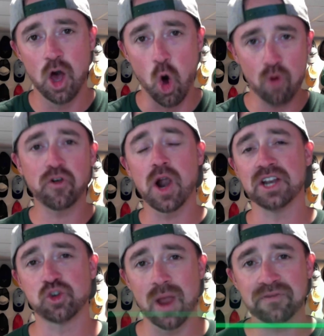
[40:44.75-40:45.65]
Over on
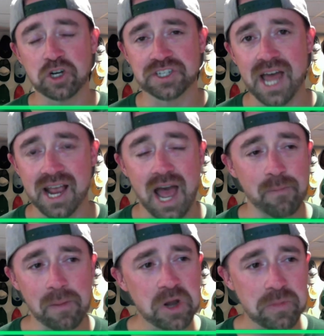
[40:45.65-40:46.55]

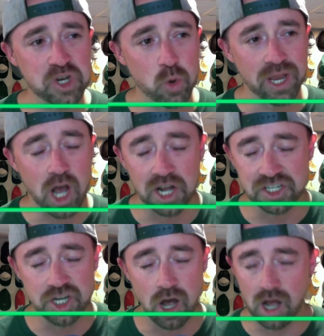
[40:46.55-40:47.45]
drafters.com, I'm going to be doing a
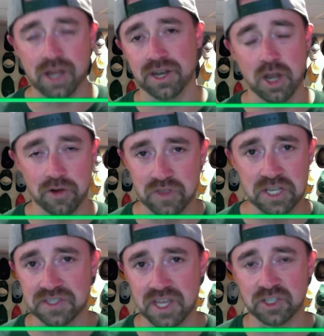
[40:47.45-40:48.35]
ton of
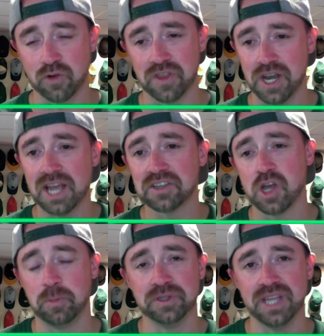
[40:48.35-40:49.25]
these things over the next
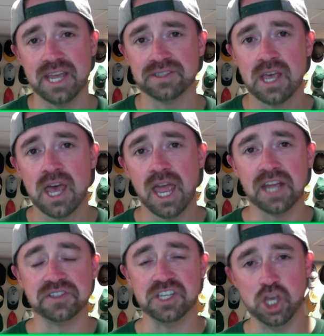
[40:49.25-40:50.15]
couple days.
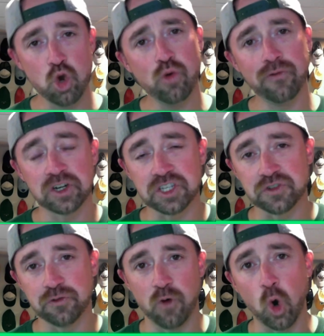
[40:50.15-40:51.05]
It's you versus
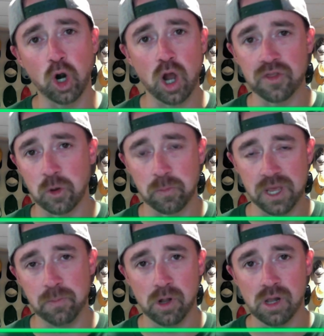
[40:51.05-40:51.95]
4 other
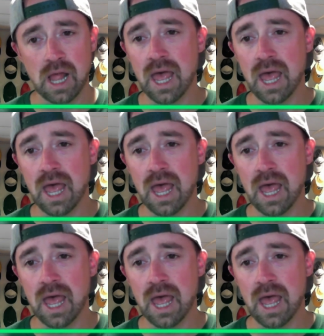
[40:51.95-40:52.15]
people.